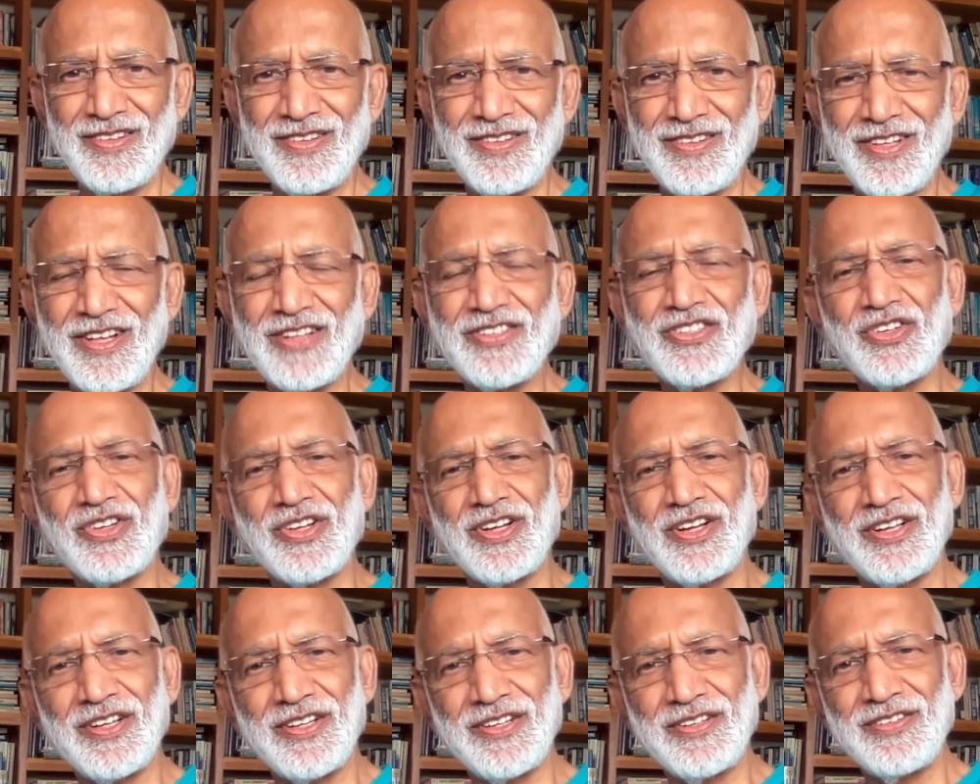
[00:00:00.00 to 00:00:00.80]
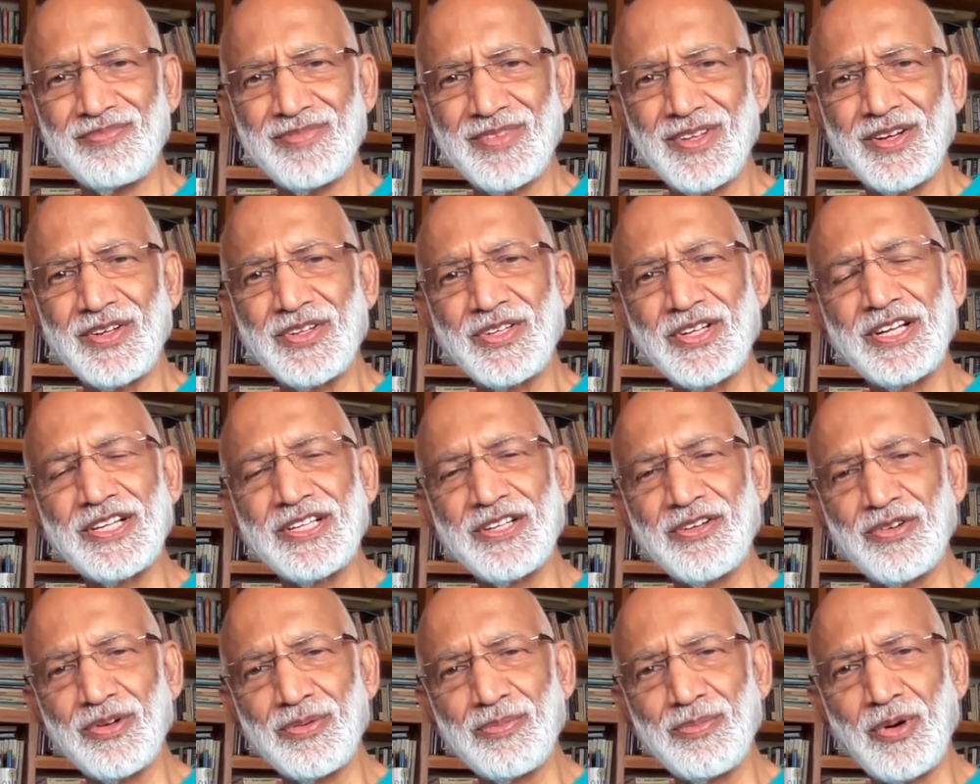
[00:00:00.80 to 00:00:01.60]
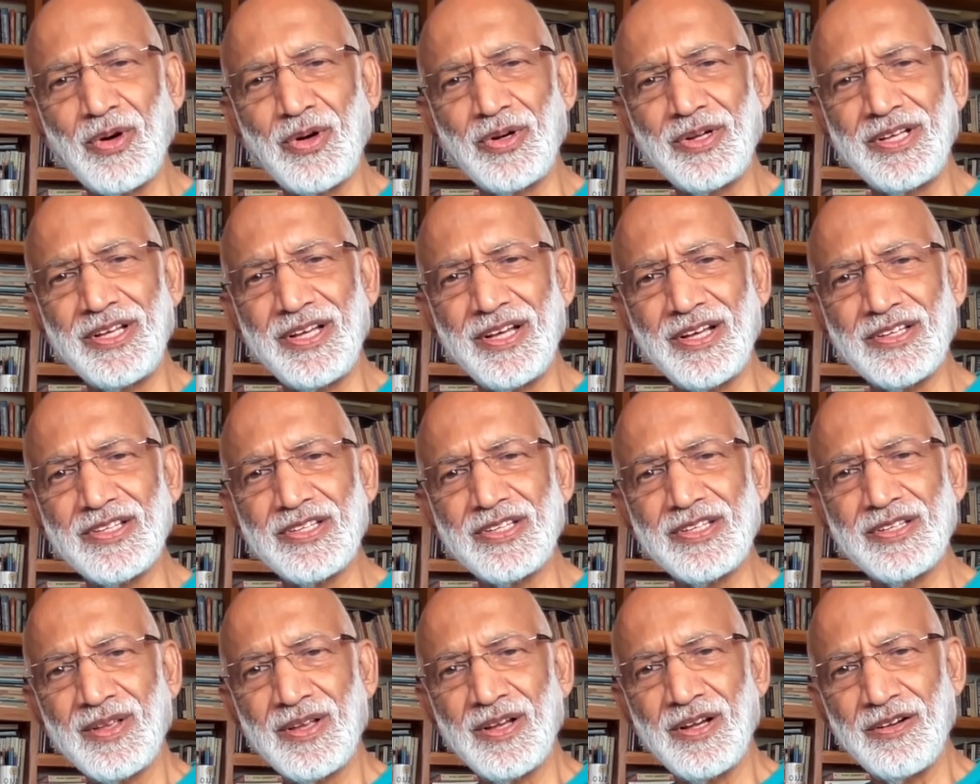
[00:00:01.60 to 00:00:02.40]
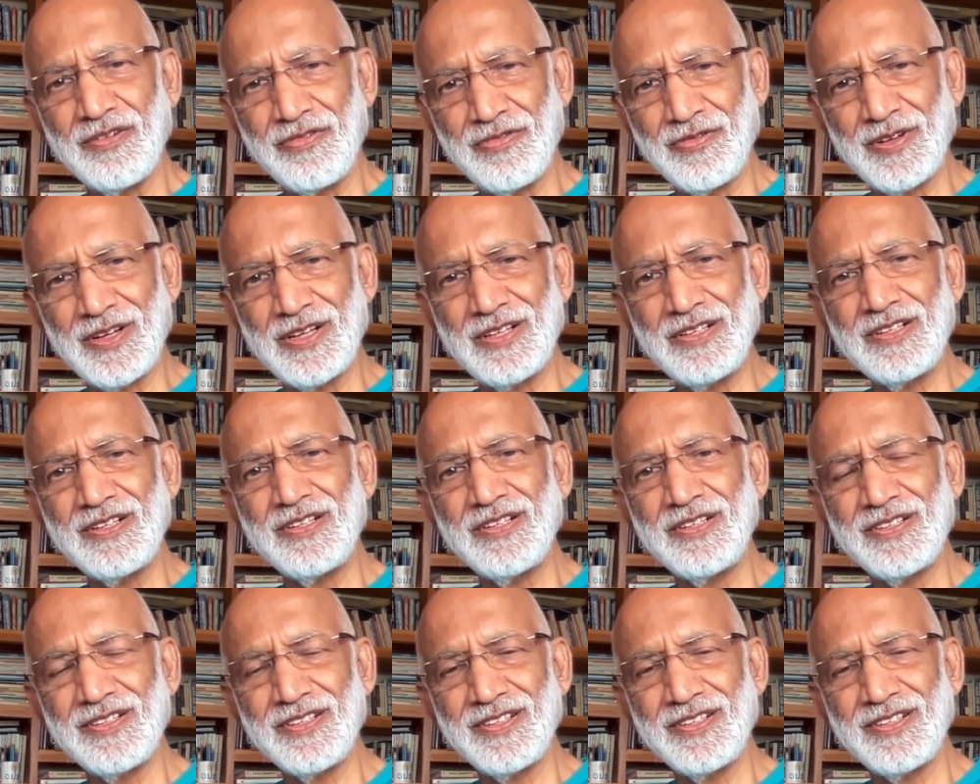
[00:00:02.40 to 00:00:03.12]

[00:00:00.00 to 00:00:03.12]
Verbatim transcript: Let's try and treat our body as a friend